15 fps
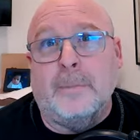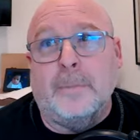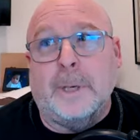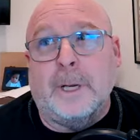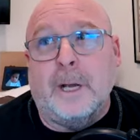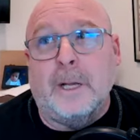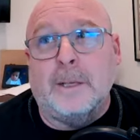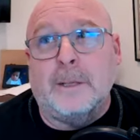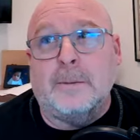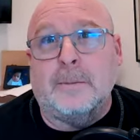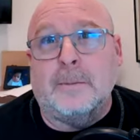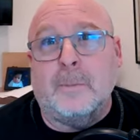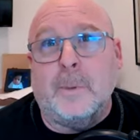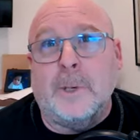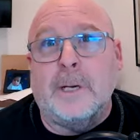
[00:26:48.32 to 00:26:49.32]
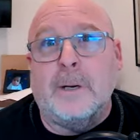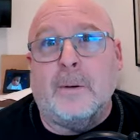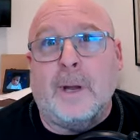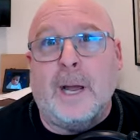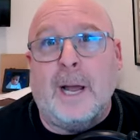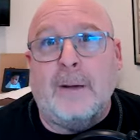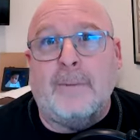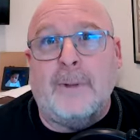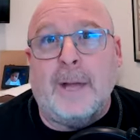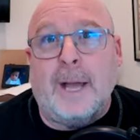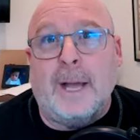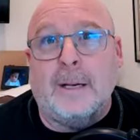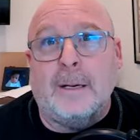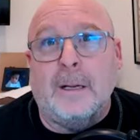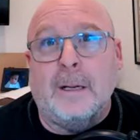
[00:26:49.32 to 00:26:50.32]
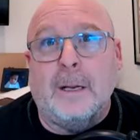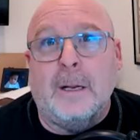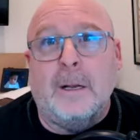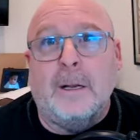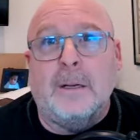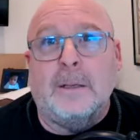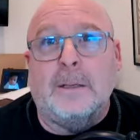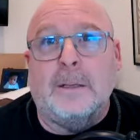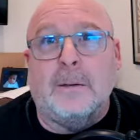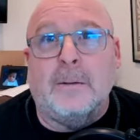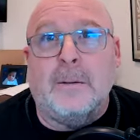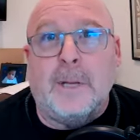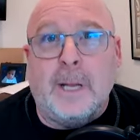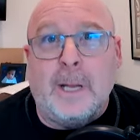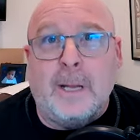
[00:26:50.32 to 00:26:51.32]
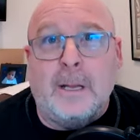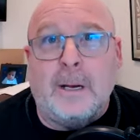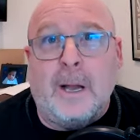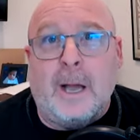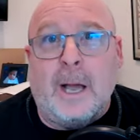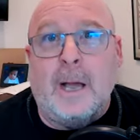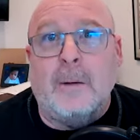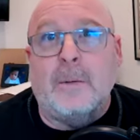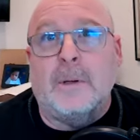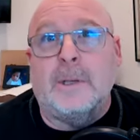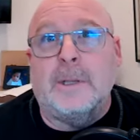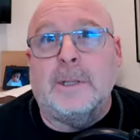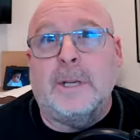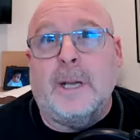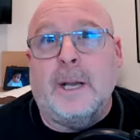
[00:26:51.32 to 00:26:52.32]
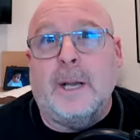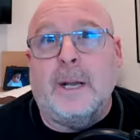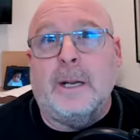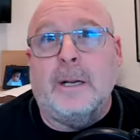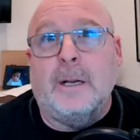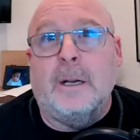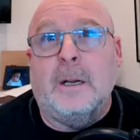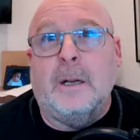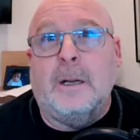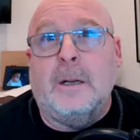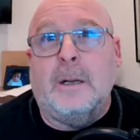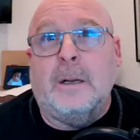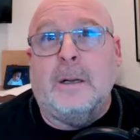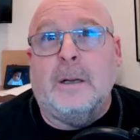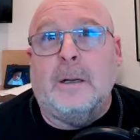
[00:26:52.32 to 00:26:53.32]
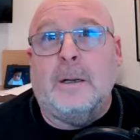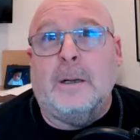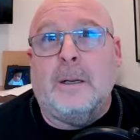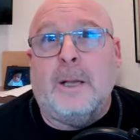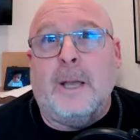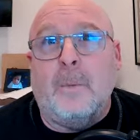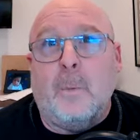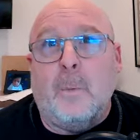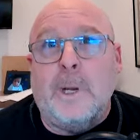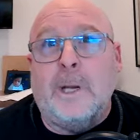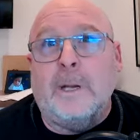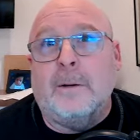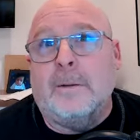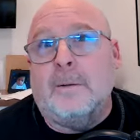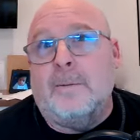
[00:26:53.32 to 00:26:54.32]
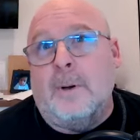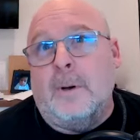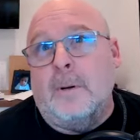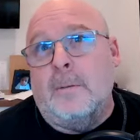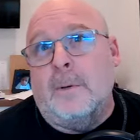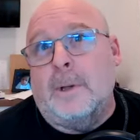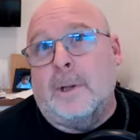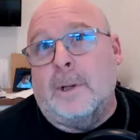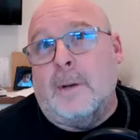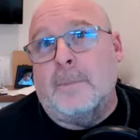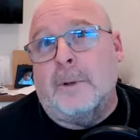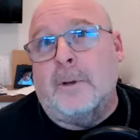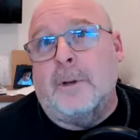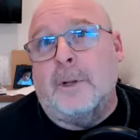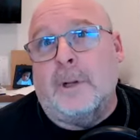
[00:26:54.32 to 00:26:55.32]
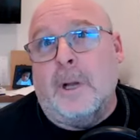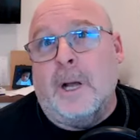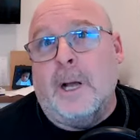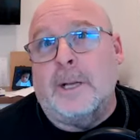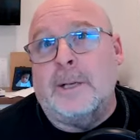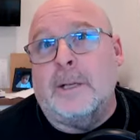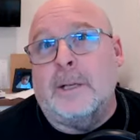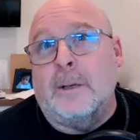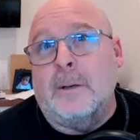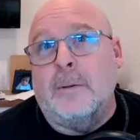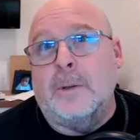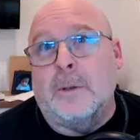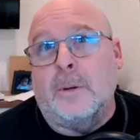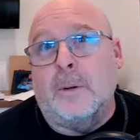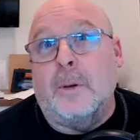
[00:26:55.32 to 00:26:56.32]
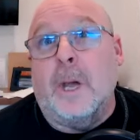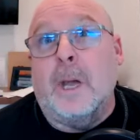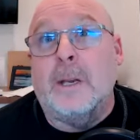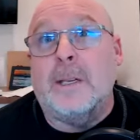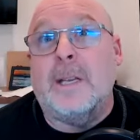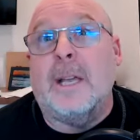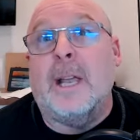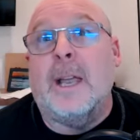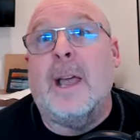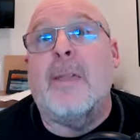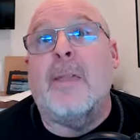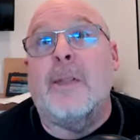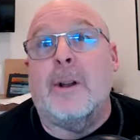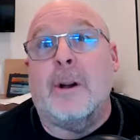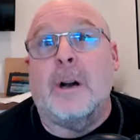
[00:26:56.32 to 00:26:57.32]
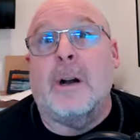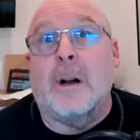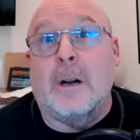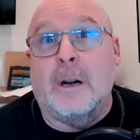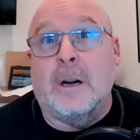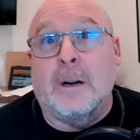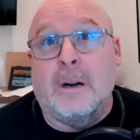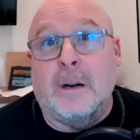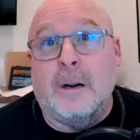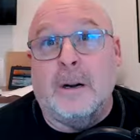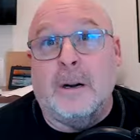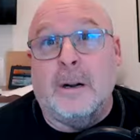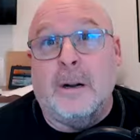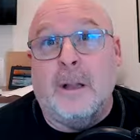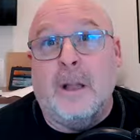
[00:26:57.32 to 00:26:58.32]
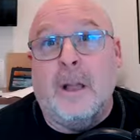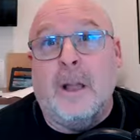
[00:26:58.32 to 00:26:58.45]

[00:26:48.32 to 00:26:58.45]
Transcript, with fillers: because we okay. don't have that so then i would say can we get on the phone with a couple of the clients that you sold together mm-hmm.